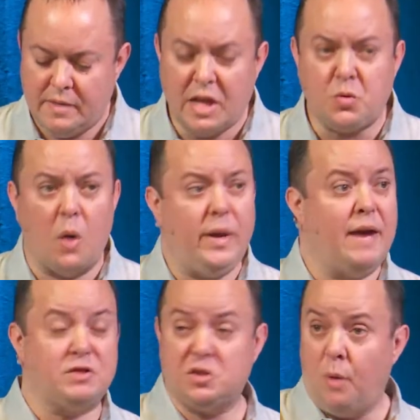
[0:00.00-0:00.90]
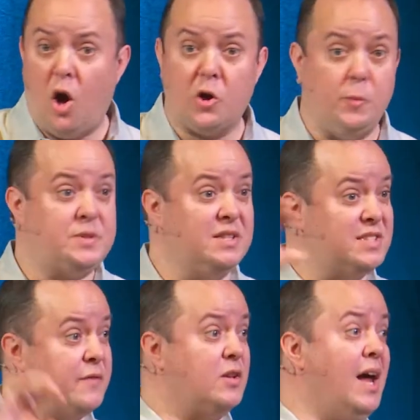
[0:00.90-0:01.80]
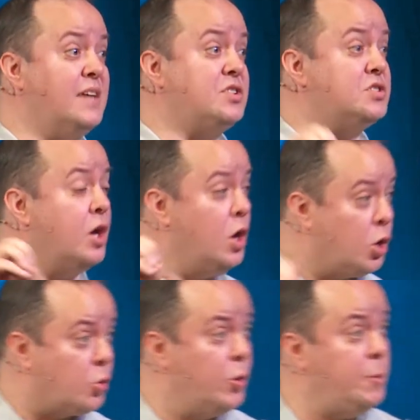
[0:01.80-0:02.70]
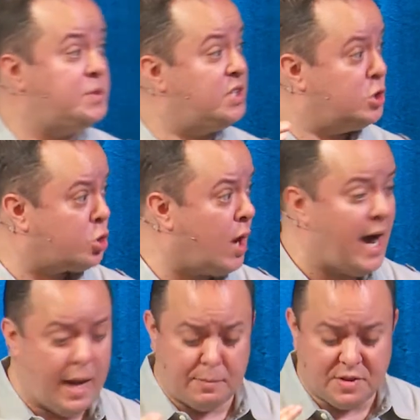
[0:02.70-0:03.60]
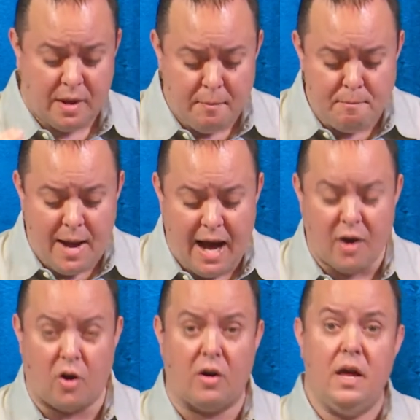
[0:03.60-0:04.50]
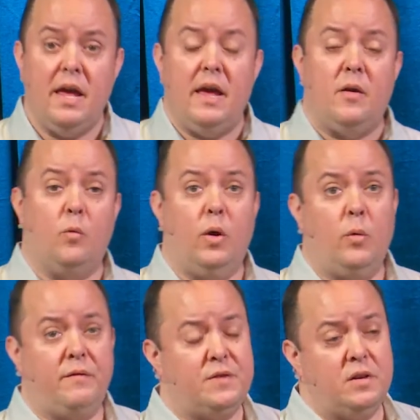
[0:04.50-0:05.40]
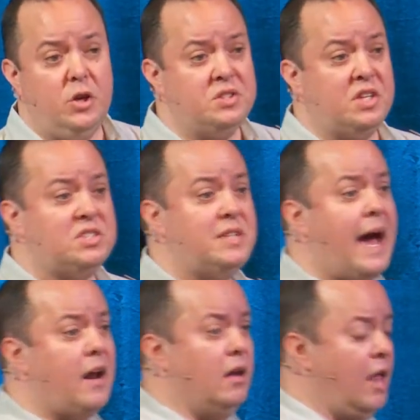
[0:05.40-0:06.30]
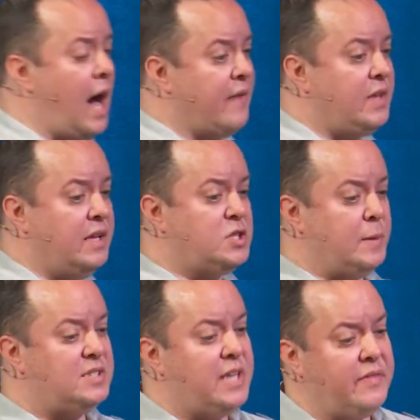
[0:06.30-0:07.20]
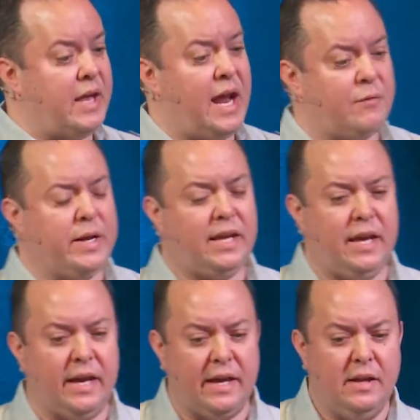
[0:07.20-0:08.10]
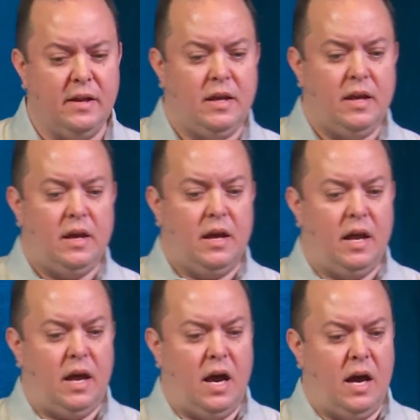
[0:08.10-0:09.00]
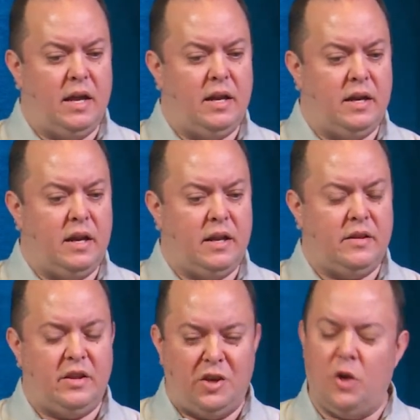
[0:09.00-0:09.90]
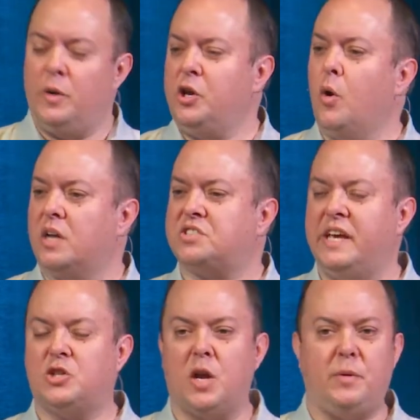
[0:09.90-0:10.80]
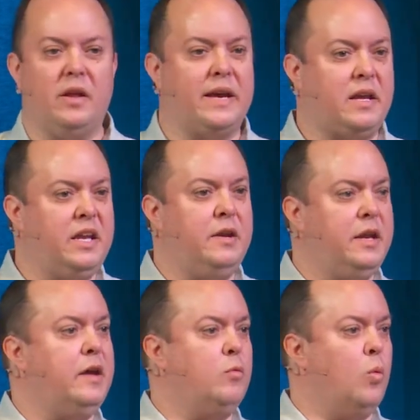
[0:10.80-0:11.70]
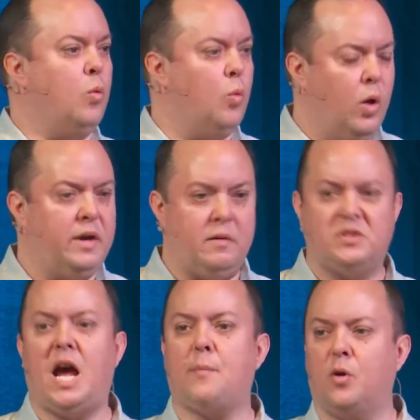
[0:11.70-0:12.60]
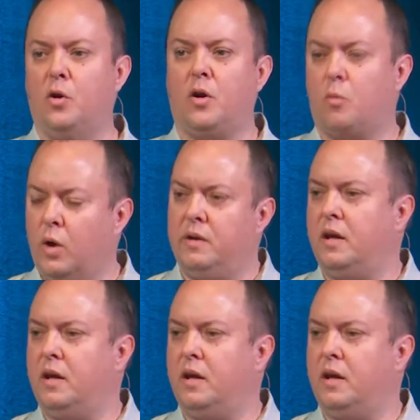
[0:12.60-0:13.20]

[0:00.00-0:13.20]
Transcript: That's why we have small groups instead of classes. Groups, tribes matter. We've used this stat a lot. It's been said that every kid, when you go on a ski trip, you need one chaperone or one